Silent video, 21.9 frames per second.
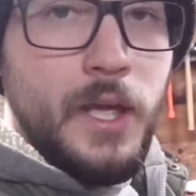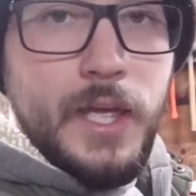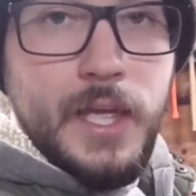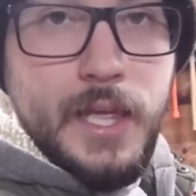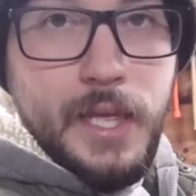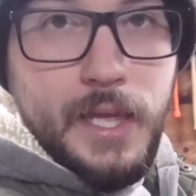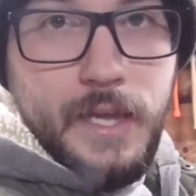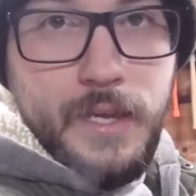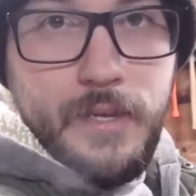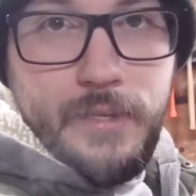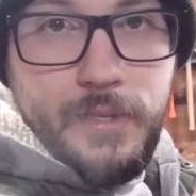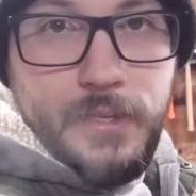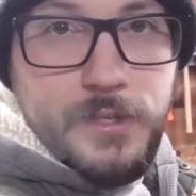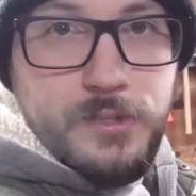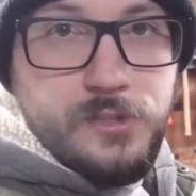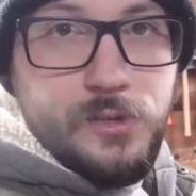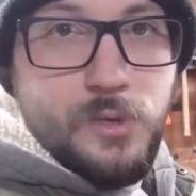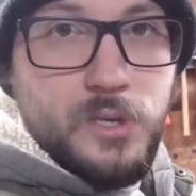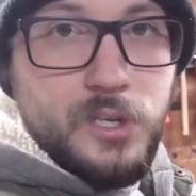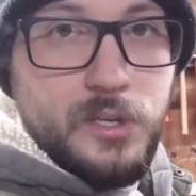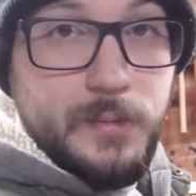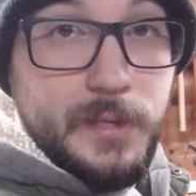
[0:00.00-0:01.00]
and he's
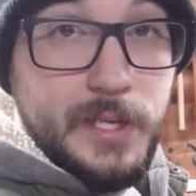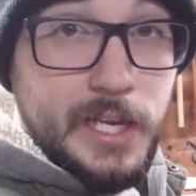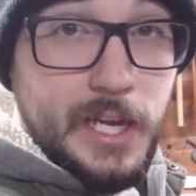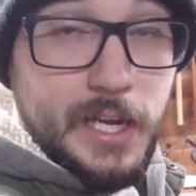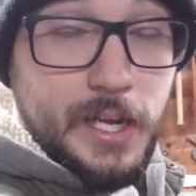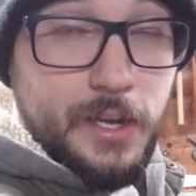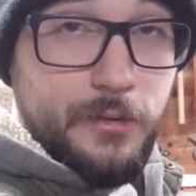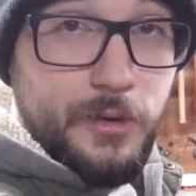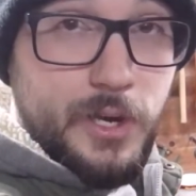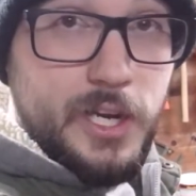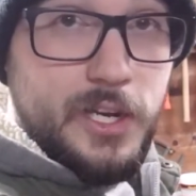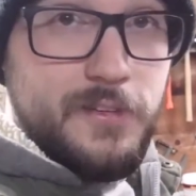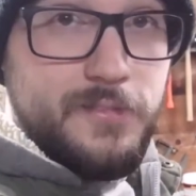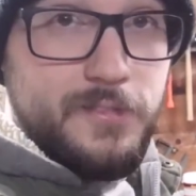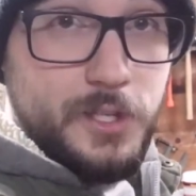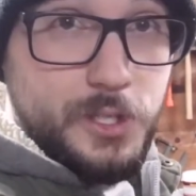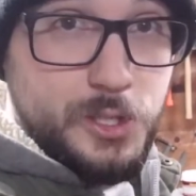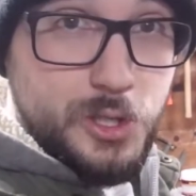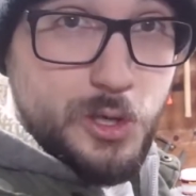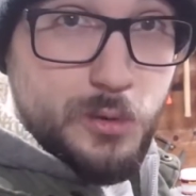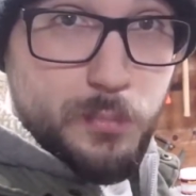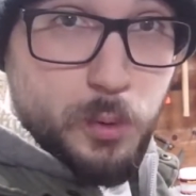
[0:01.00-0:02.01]
going to be getting rid of
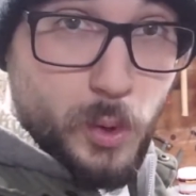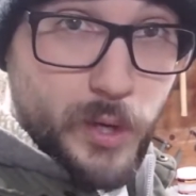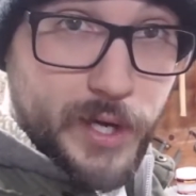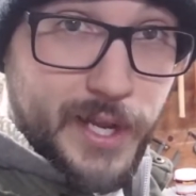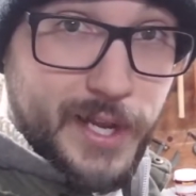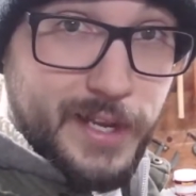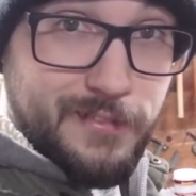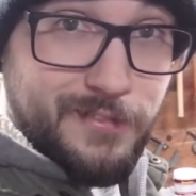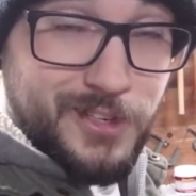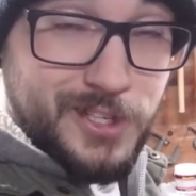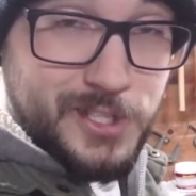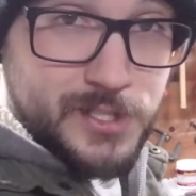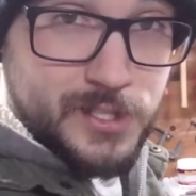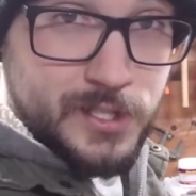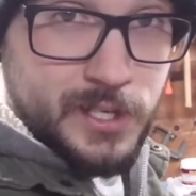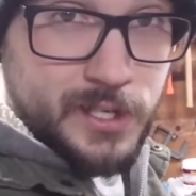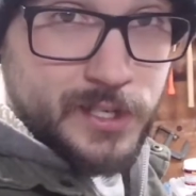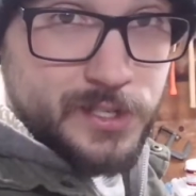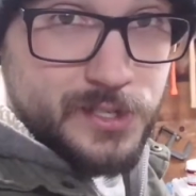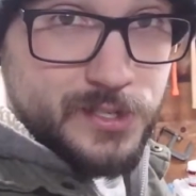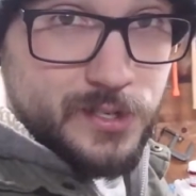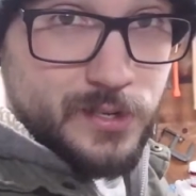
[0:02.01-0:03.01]
the 2.8
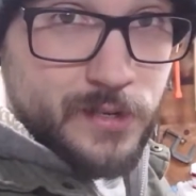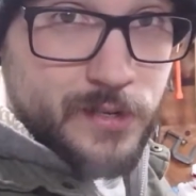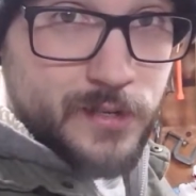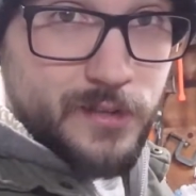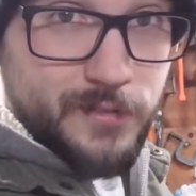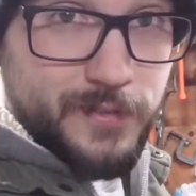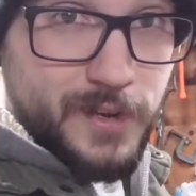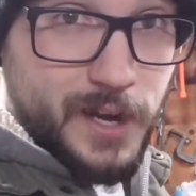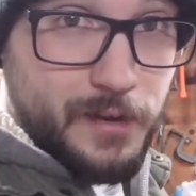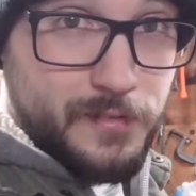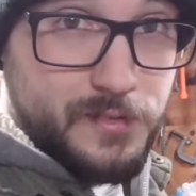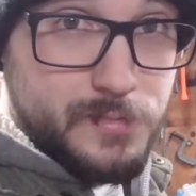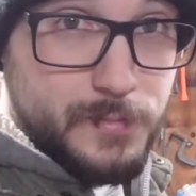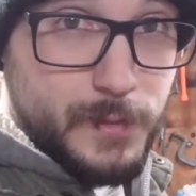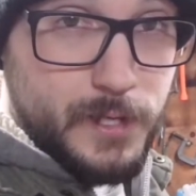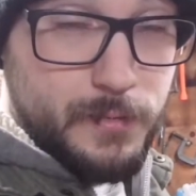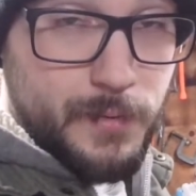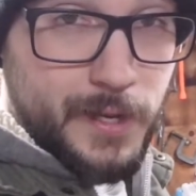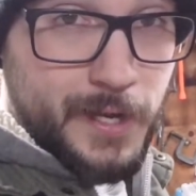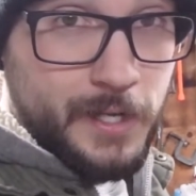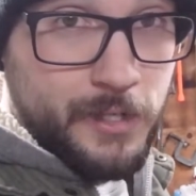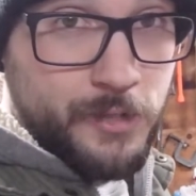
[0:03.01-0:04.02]
V6, the
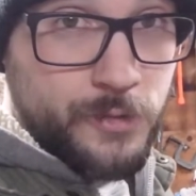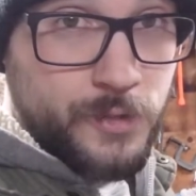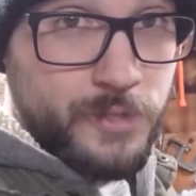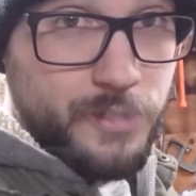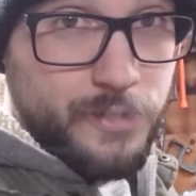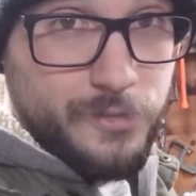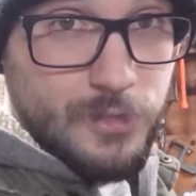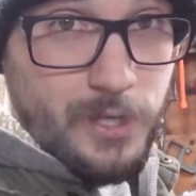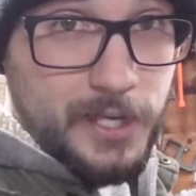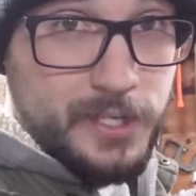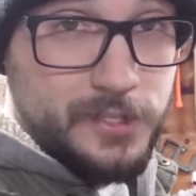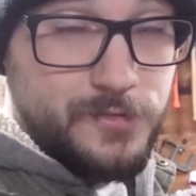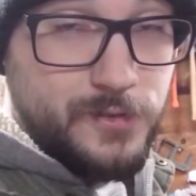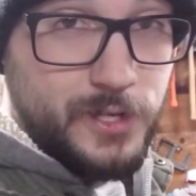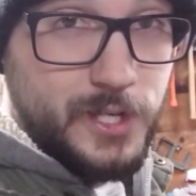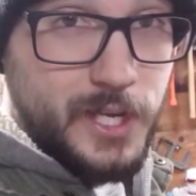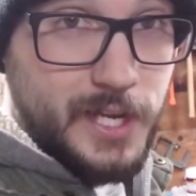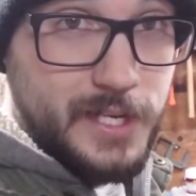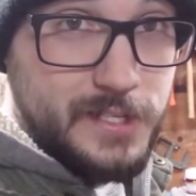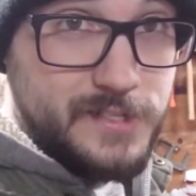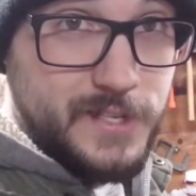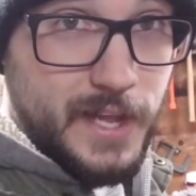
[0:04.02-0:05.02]
5-speed manual, the transfer
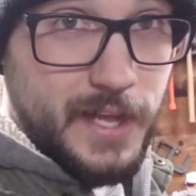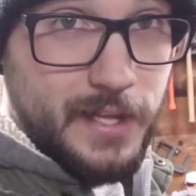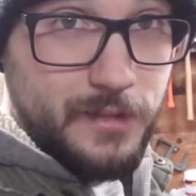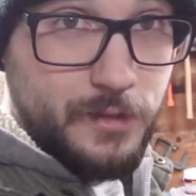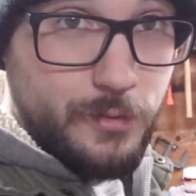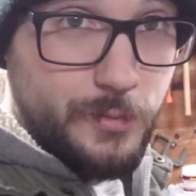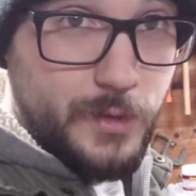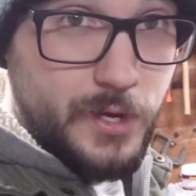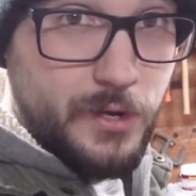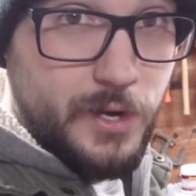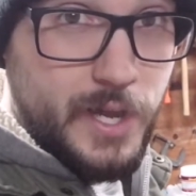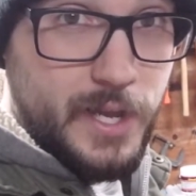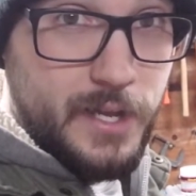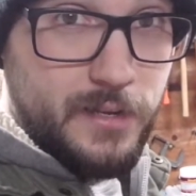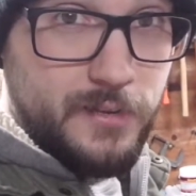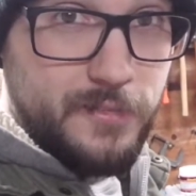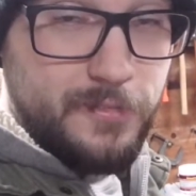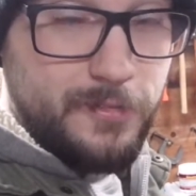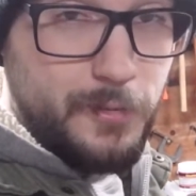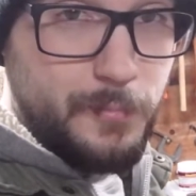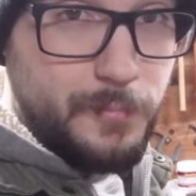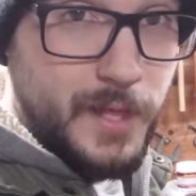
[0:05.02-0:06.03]
case, and the rear
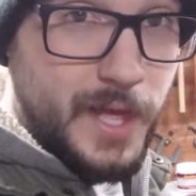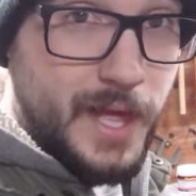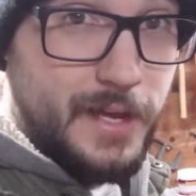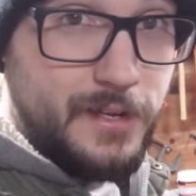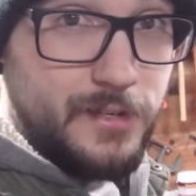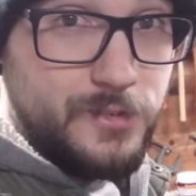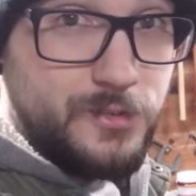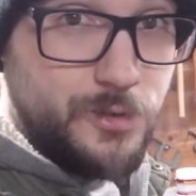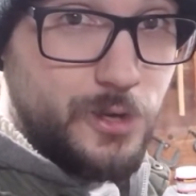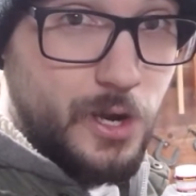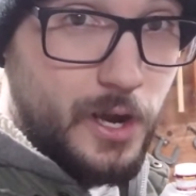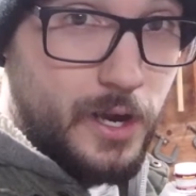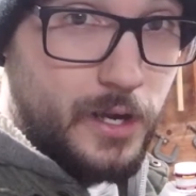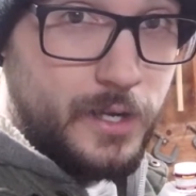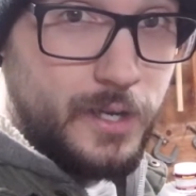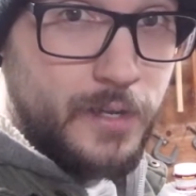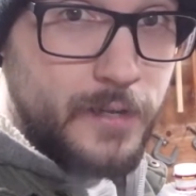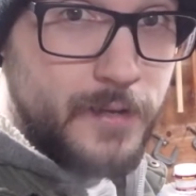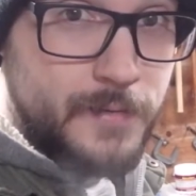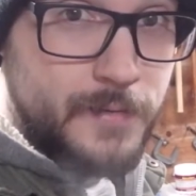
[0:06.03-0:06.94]
end from that truck.